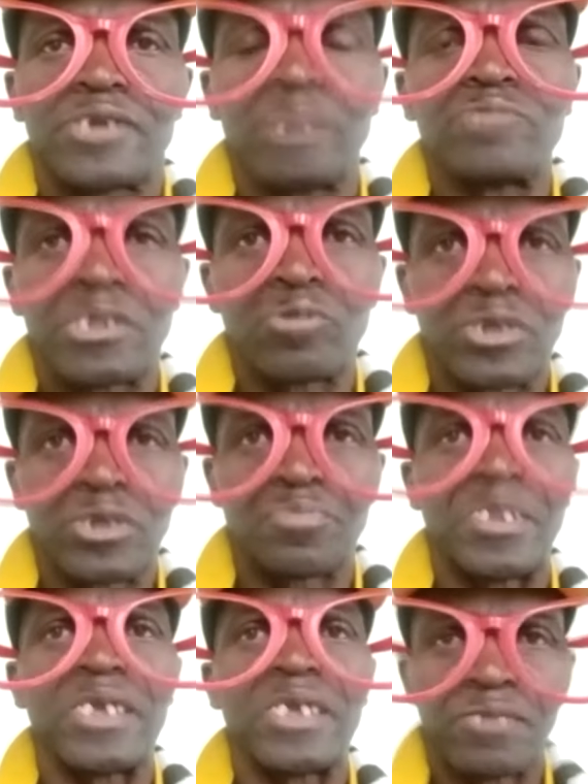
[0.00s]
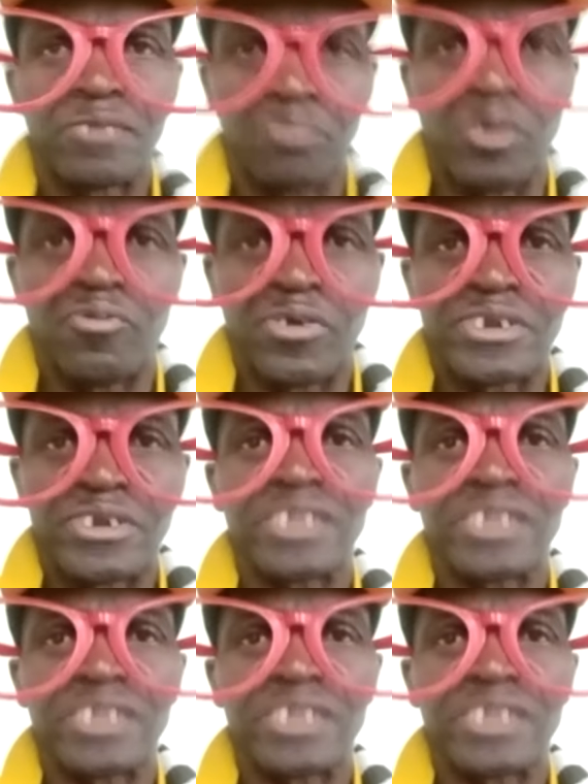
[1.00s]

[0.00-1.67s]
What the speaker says: that was playing at Bloemfontein,